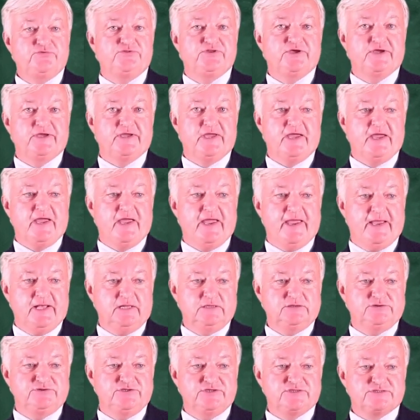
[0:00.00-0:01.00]
the
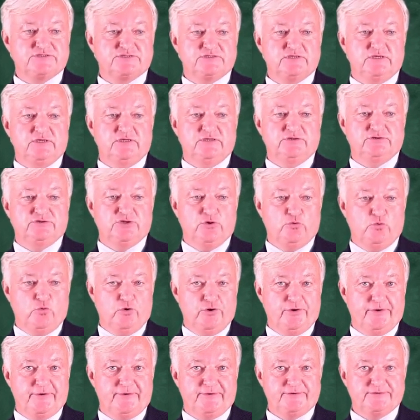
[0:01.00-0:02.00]
eldest in the
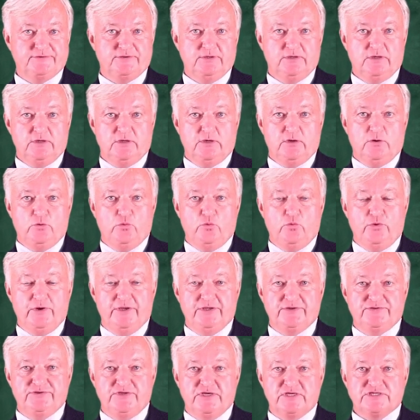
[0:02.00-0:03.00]
world,
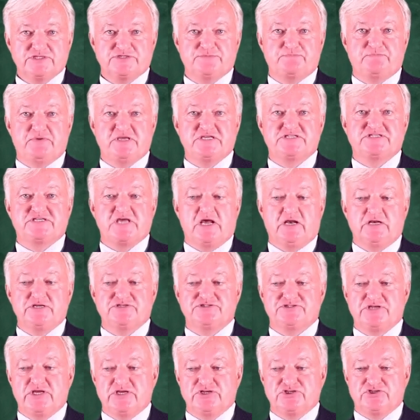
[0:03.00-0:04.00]
with
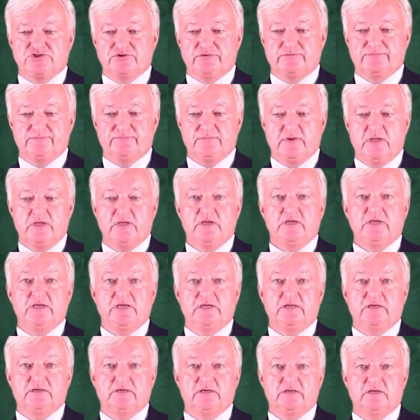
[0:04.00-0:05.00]
specialization
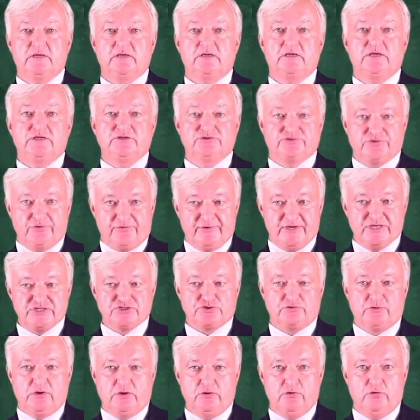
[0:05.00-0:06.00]
in
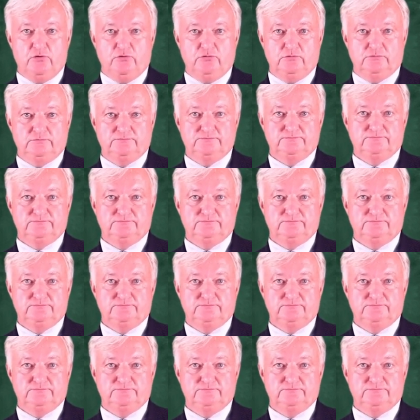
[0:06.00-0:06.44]
international law.